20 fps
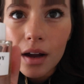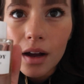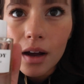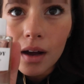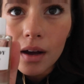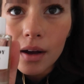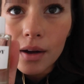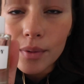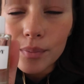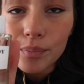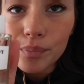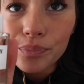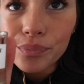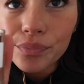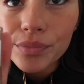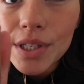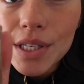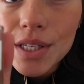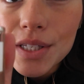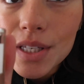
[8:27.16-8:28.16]
um,
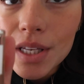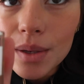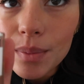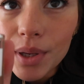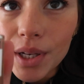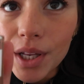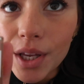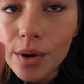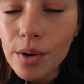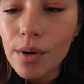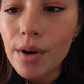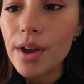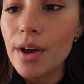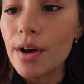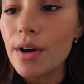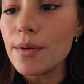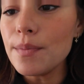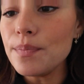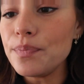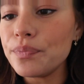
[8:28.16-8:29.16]
CBD
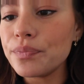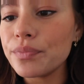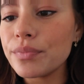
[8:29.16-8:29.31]
oil.